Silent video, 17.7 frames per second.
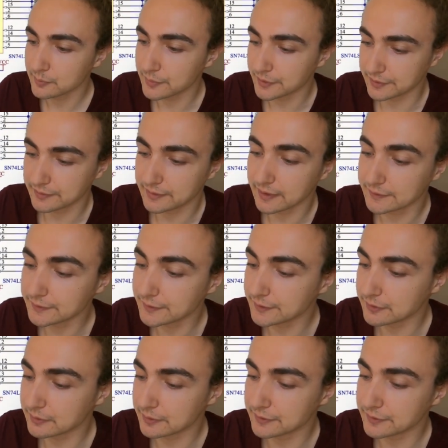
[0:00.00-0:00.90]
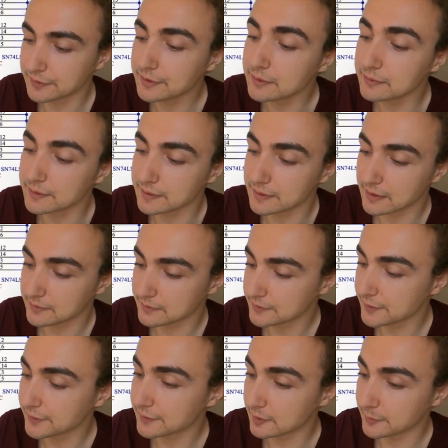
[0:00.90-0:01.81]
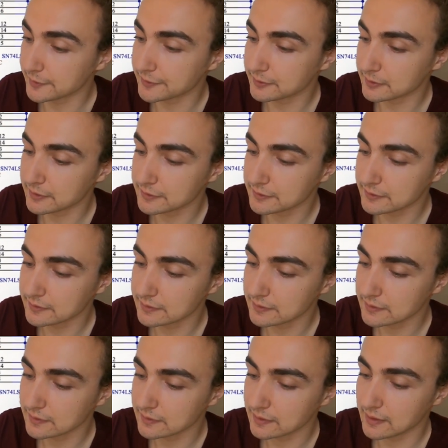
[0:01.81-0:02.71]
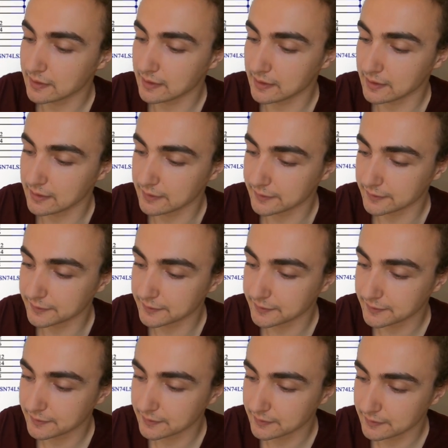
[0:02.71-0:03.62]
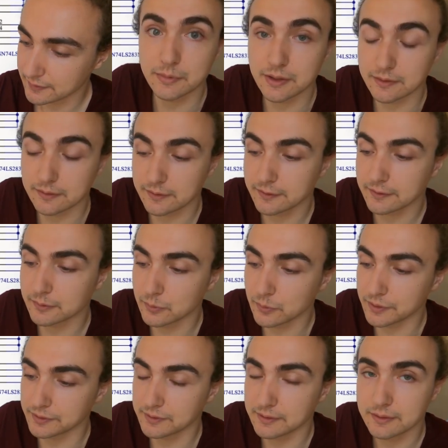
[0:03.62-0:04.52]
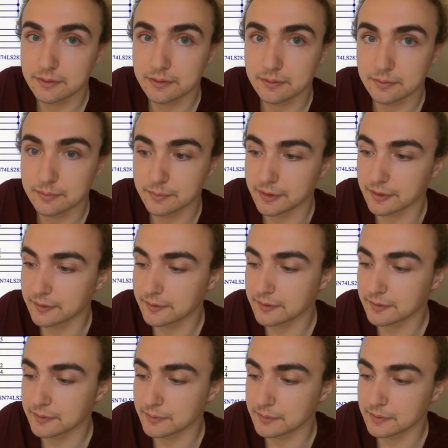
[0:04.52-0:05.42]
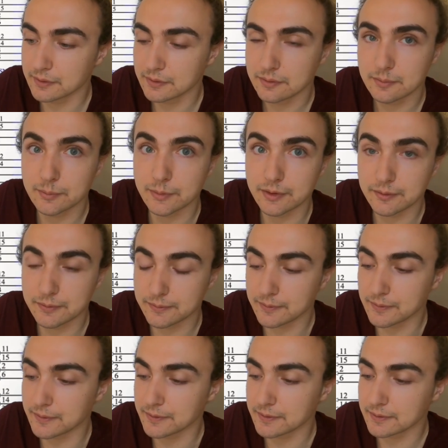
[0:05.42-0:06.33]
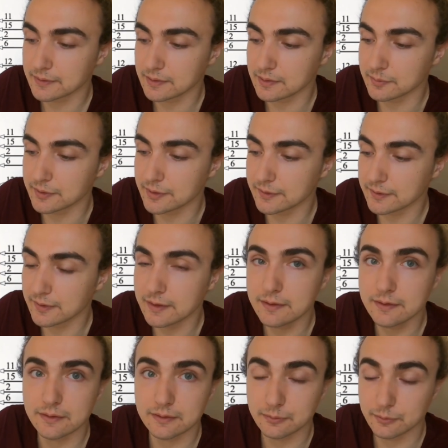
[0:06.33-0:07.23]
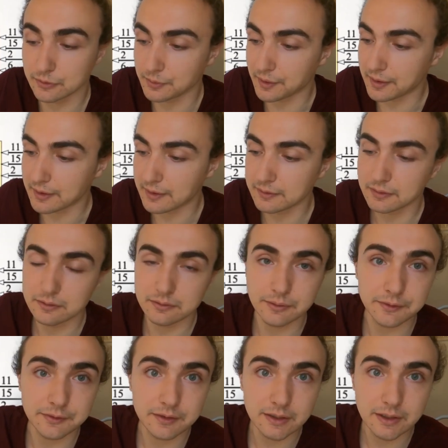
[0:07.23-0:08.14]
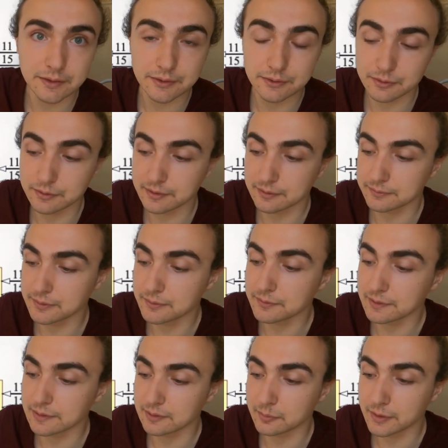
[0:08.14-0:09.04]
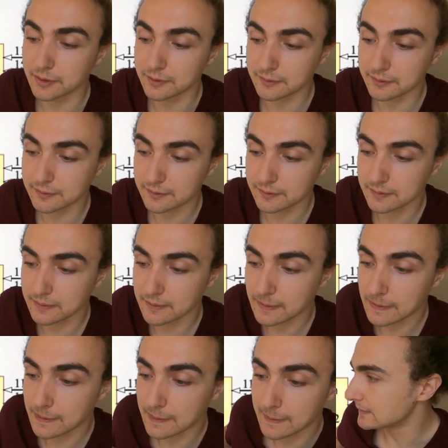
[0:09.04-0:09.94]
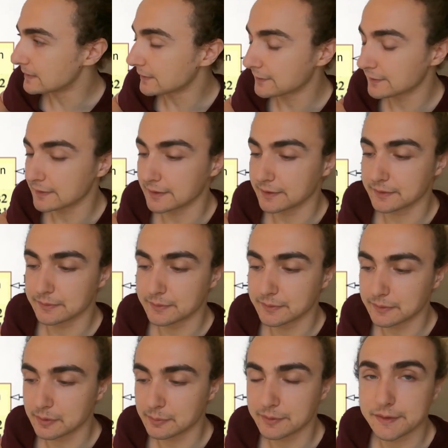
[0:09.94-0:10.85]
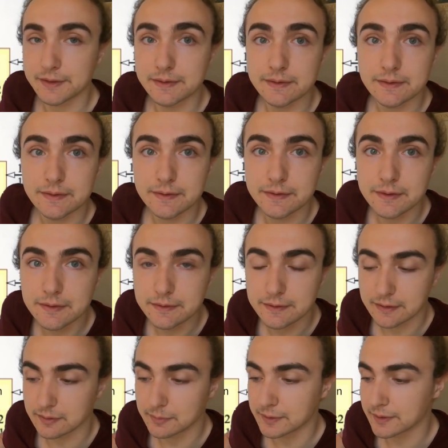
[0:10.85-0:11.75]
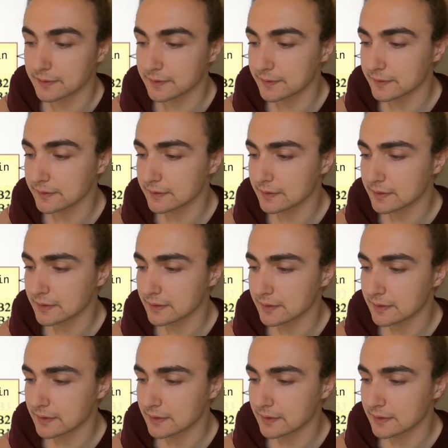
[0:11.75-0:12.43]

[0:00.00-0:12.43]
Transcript: But at least you can think of it now for this demonstration as minutes 1, minutes 2, minutes 4, and minutes 8 and when you add all those together you'd get 15 minutes. The next light would represent 16 minutes.